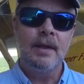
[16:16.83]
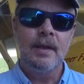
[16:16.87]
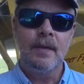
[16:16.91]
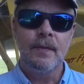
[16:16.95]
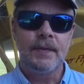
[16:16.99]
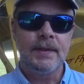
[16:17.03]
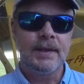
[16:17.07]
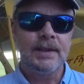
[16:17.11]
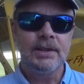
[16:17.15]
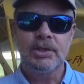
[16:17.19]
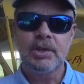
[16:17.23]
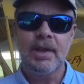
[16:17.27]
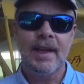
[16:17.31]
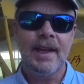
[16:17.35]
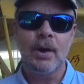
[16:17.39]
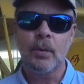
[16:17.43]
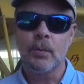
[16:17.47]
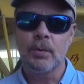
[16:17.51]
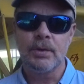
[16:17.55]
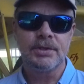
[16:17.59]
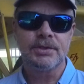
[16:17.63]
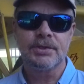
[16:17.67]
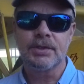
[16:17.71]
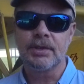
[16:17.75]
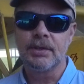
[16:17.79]
The intent
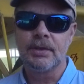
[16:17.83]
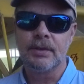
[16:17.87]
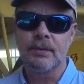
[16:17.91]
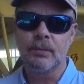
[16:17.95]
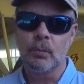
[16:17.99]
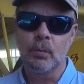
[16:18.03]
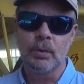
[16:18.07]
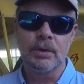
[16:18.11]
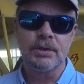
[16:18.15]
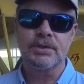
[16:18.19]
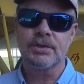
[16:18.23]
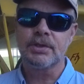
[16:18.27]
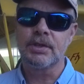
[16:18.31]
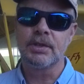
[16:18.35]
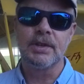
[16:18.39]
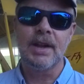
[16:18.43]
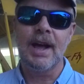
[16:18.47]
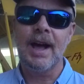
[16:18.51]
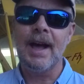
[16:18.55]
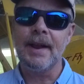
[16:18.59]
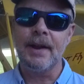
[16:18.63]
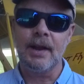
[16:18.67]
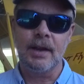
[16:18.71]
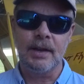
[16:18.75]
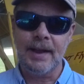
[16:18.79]
was to
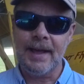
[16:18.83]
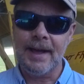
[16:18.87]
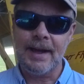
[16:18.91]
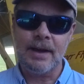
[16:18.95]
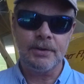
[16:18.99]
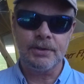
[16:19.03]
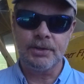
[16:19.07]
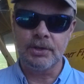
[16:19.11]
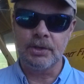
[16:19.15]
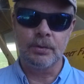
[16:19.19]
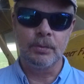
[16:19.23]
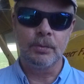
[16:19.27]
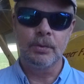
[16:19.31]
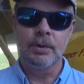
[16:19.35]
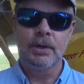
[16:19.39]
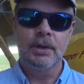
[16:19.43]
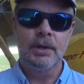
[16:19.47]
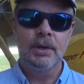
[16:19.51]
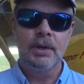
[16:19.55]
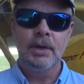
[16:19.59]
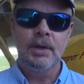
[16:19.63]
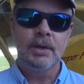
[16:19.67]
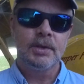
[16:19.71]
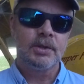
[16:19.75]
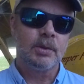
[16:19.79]
not allow you
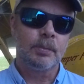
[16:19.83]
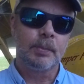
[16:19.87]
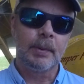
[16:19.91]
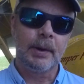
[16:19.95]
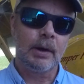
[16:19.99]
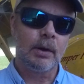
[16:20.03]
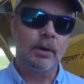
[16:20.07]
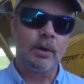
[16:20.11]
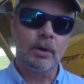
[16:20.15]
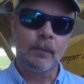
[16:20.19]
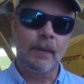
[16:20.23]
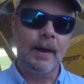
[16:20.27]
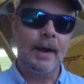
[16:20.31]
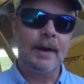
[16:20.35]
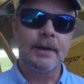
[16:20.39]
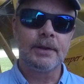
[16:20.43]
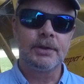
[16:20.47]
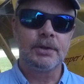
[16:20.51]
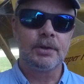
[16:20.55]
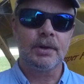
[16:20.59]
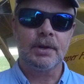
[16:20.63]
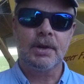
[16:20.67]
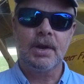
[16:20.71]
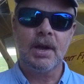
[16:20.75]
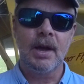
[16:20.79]
to barrel around in
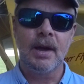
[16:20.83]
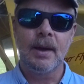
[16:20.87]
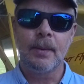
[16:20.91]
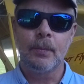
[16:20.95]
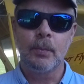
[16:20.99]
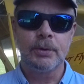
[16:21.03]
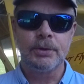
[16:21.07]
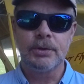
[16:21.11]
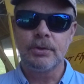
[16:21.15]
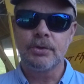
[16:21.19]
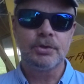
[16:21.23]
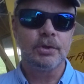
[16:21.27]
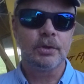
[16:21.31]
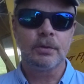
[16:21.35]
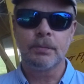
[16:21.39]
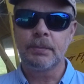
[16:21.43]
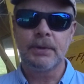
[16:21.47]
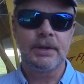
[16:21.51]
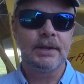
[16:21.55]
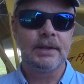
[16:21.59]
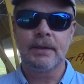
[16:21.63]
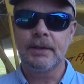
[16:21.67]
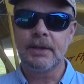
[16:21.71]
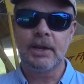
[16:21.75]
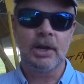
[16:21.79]
your Cub when you shouldn't
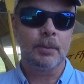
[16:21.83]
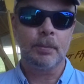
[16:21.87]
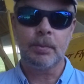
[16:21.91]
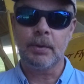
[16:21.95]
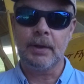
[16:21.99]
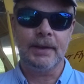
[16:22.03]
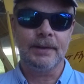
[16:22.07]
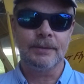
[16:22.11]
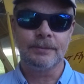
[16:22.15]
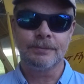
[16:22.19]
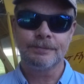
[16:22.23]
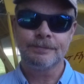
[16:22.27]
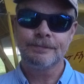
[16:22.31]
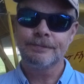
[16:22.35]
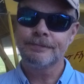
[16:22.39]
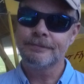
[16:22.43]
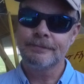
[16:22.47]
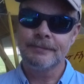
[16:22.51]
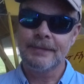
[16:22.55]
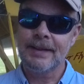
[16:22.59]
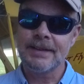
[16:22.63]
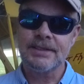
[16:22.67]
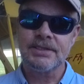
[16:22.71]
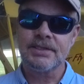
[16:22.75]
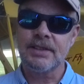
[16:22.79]
be in the airplane,
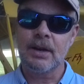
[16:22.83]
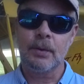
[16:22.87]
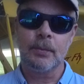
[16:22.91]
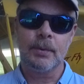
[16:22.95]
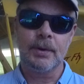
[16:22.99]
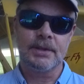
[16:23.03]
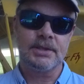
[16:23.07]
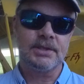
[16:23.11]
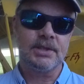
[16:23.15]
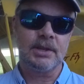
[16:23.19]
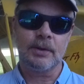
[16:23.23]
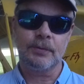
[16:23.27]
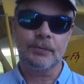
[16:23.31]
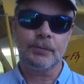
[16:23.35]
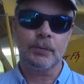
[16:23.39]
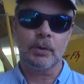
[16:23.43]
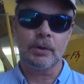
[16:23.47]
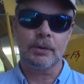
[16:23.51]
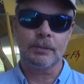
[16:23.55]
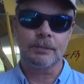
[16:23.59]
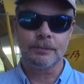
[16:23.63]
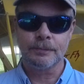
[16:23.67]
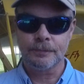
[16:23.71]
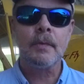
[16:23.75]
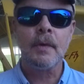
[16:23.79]
and that's not what it's there for.
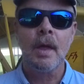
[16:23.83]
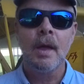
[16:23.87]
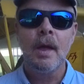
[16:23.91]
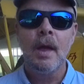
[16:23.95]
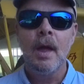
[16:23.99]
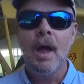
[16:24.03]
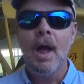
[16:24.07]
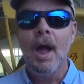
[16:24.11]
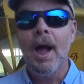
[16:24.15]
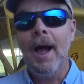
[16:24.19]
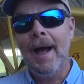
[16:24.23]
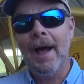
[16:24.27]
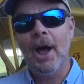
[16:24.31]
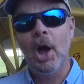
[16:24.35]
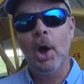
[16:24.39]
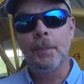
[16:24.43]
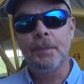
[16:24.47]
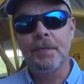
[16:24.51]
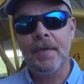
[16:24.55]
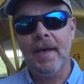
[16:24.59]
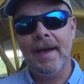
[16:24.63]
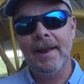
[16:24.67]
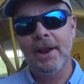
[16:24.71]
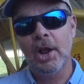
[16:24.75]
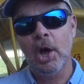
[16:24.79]
I hope
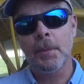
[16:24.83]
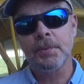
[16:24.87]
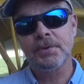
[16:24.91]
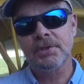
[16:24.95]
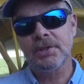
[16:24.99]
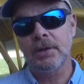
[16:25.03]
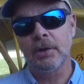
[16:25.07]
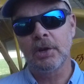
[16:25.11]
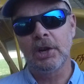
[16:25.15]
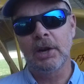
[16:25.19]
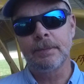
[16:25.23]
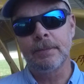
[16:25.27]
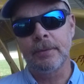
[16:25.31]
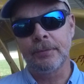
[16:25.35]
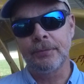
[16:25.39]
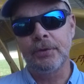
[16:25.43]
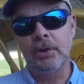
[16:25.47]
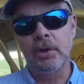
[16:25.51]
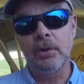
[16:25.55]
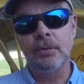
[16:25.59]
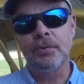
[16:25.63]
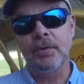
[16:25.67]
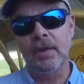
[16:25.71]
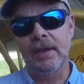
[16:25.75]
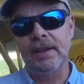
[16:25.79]
that helps clear up a
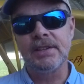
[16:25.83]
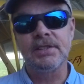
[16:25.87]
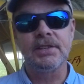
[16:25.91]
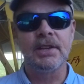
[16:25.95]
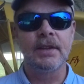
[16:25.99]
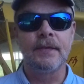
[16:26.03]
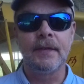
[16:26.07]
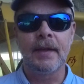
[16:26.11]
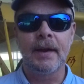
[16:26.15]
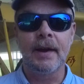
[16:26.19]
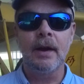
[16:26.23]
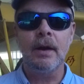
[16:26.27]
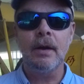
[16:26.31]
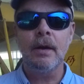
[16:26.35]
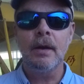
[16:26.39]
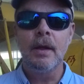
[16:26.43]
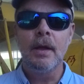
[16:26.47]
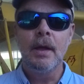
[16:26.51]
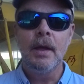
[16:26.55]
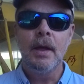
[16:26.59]
few things in there.